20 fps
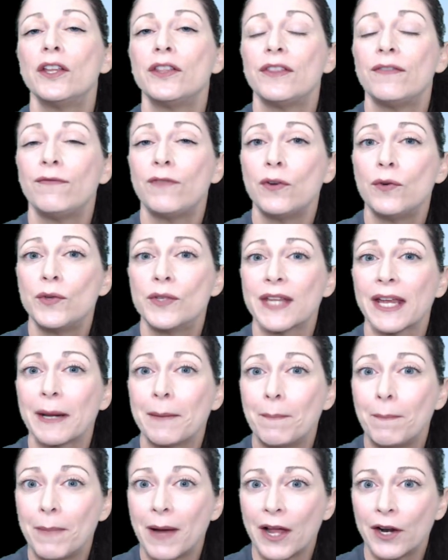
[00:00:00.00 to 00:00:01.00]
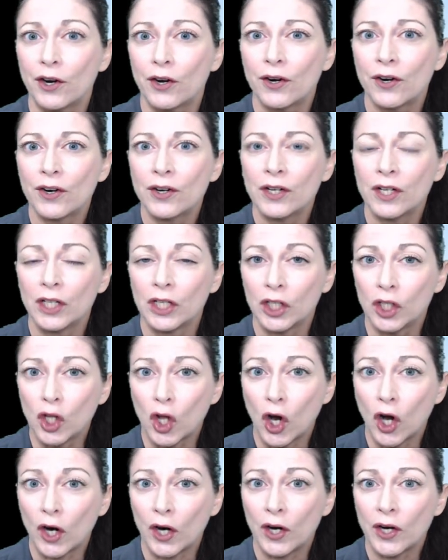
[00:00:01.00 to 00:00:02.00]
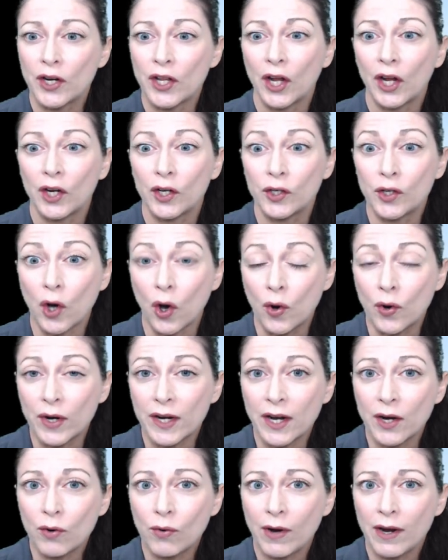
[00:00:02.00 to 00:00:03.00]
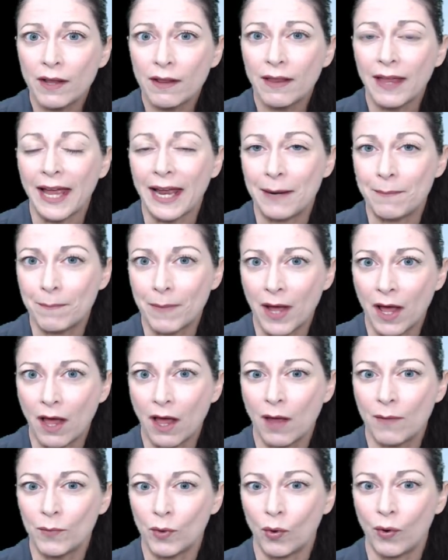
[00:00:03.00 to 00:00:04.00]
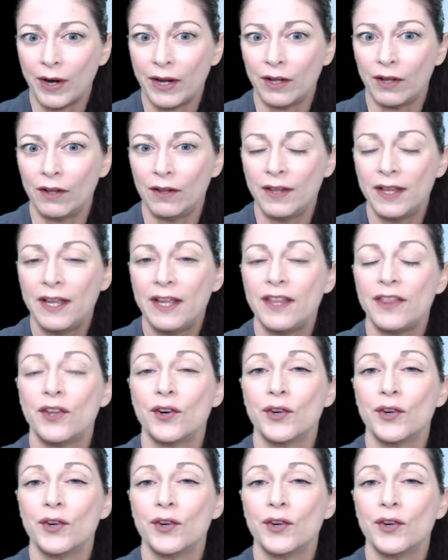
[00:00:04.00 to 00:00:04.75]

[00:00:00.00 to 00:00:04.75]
foods like butter, lard, coconut oil, and palm oil. They're